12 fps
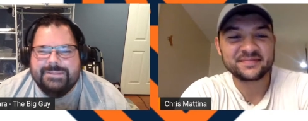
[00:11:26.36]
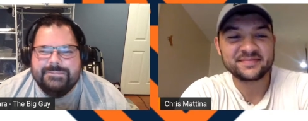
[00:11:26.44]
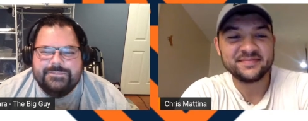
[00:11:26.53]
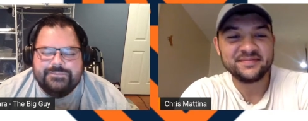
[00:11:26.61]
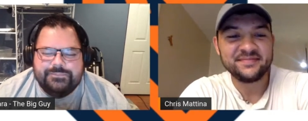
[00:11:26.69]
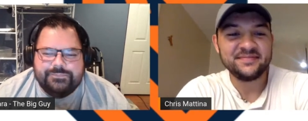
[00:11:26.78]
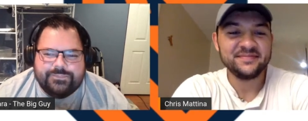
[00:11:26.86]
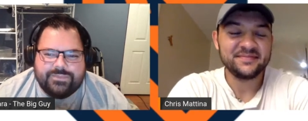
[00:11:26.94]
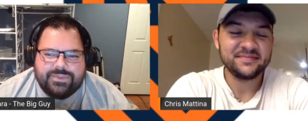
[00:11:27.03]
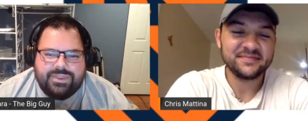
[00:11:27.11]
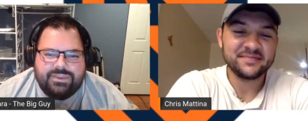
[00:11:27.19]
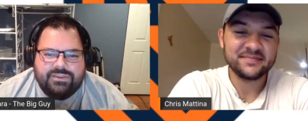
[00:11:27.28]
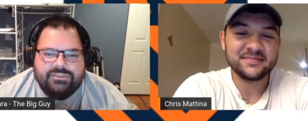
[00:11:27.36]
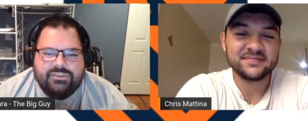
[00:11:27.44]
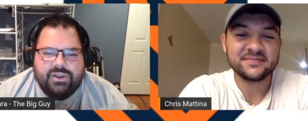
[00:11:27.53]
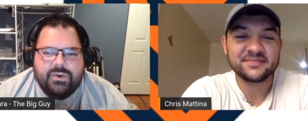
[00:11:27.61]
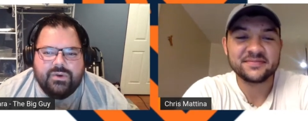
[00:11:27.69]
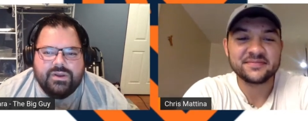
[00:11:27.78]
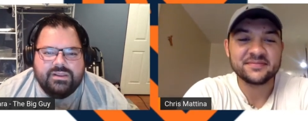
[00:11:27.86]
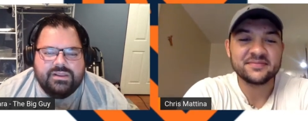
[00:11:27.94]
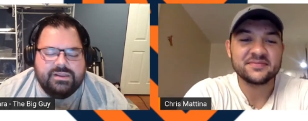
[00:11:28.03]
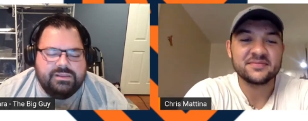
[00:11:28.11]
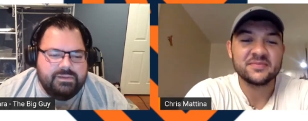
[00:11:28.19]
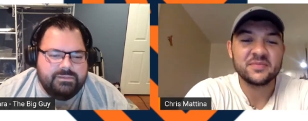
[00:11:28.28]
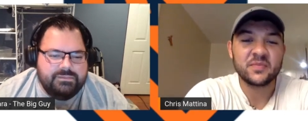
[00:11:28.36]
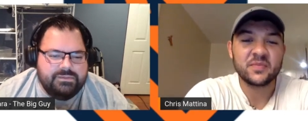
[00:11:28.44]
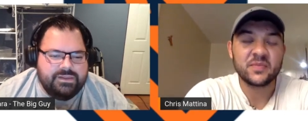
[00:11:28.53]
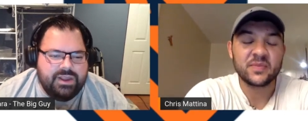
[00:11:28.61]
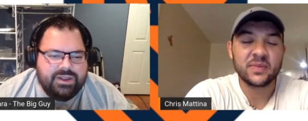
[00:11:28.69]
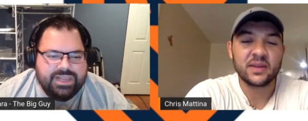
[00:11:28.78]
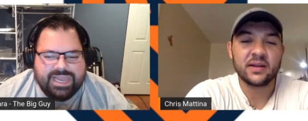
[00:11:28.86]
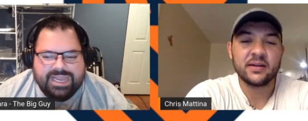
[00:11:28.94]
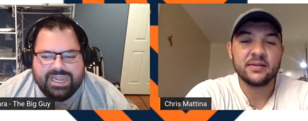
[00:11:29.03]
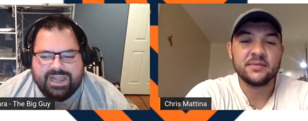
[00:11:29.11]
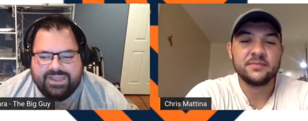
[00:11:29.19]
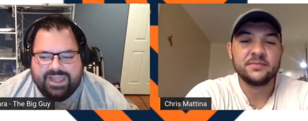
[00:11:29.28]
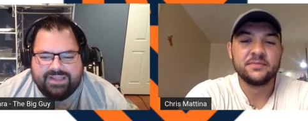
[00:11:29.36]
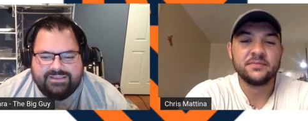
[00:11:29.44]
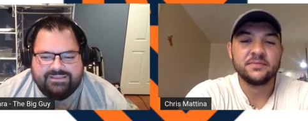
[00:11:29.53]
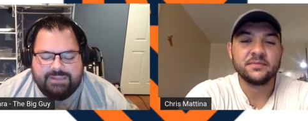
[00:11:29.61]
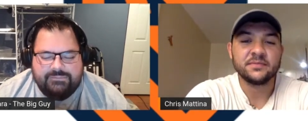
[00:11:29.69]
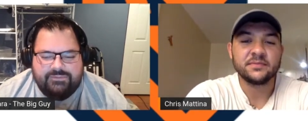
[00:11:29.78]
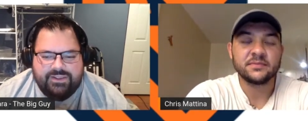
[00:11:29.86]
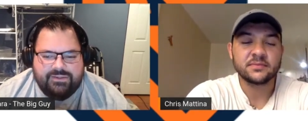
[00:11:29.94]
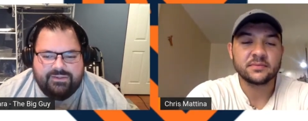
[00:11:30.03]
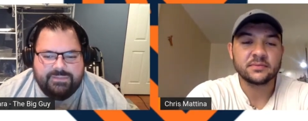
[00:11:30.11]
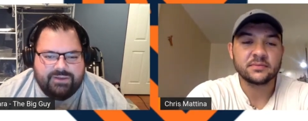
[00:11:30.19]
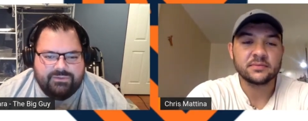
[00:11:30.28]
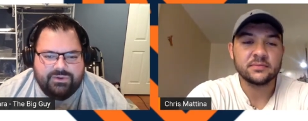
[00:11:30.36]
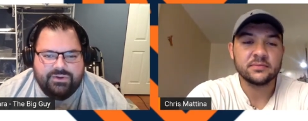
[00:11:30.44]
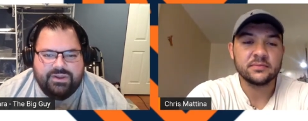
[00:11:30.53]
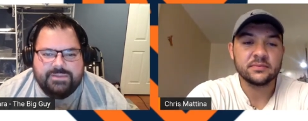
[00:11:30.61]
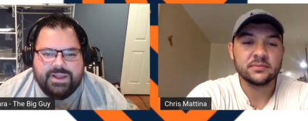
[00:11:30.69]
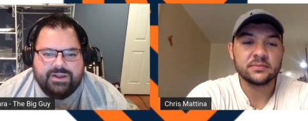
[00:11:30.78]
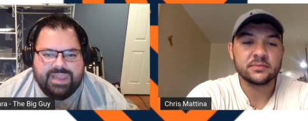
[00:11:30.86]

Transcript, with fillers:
Speaker 1: um, so getting on that same feel about RUNY